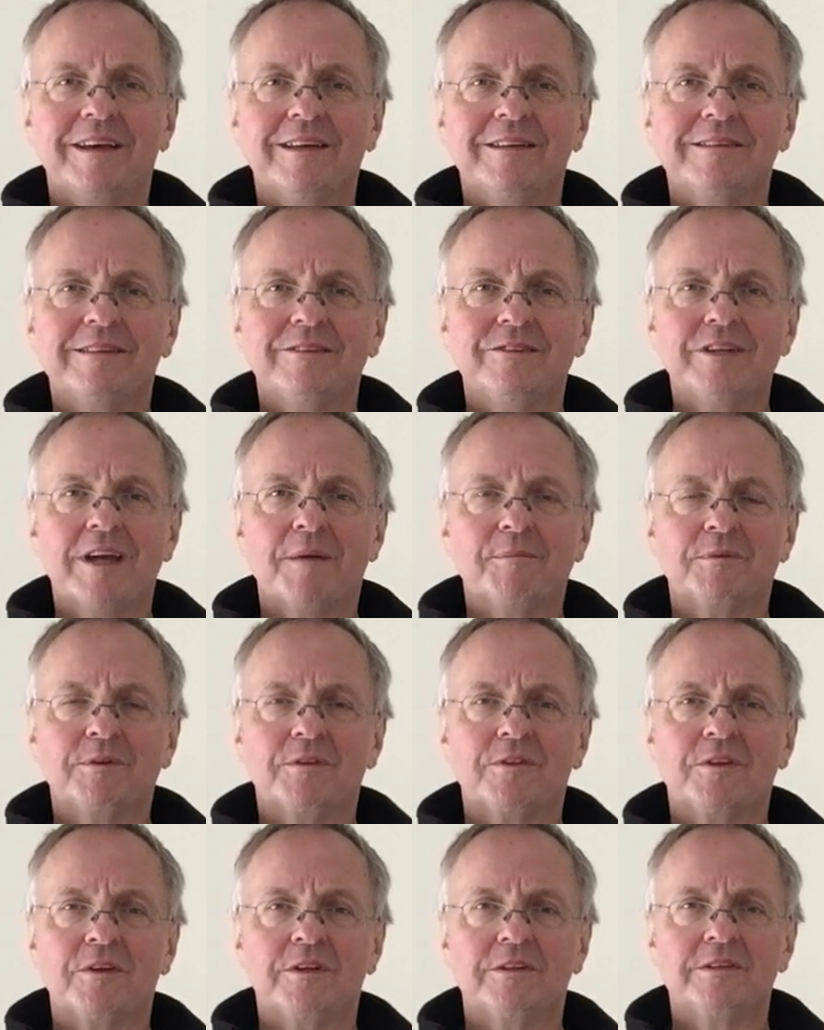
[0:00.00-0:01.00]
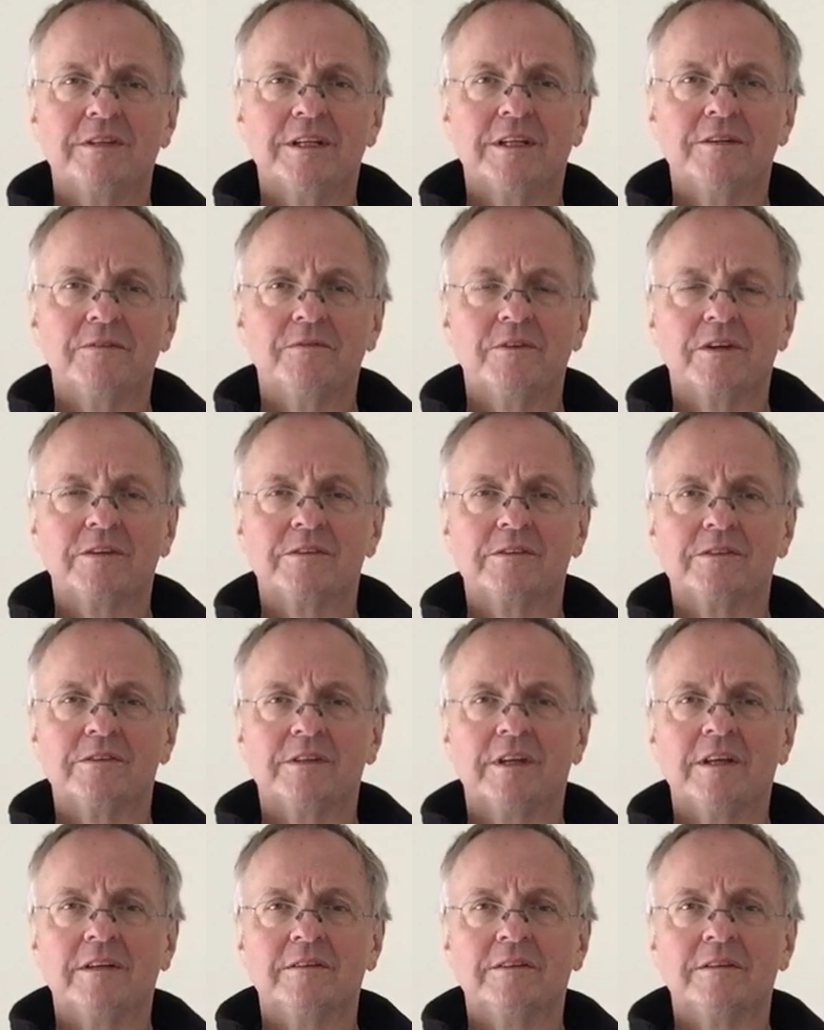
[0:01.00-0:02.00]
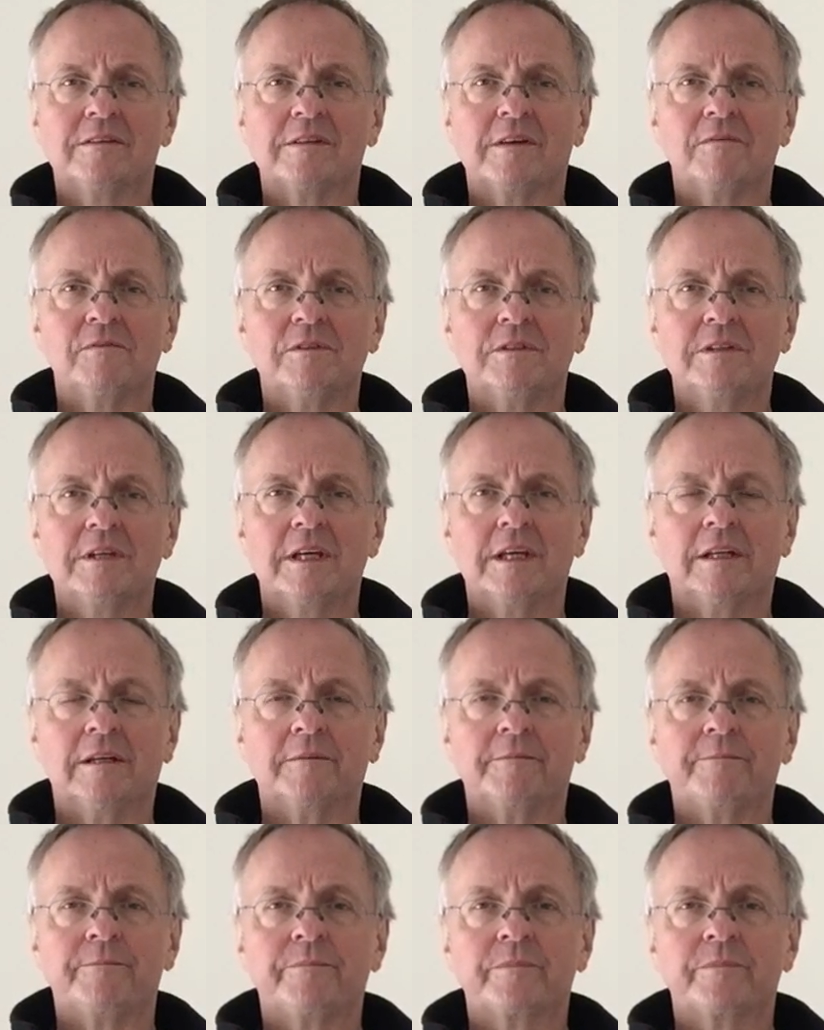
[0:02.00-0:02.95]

is in chapter 13 and verses 10 to 17.